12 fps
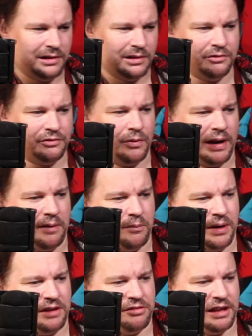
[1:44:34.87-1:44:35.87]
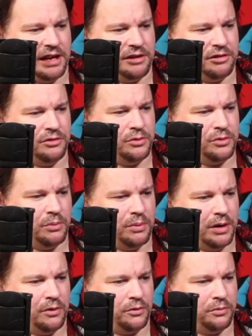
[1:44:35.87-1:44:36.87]
Fallout Wasteland Nuka
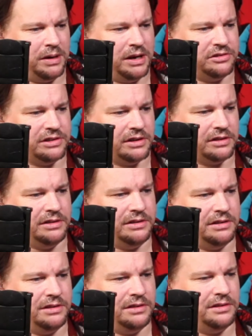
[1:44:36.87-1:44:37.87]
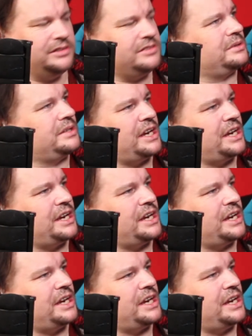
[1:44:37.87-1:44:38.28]
World miniature. That's what that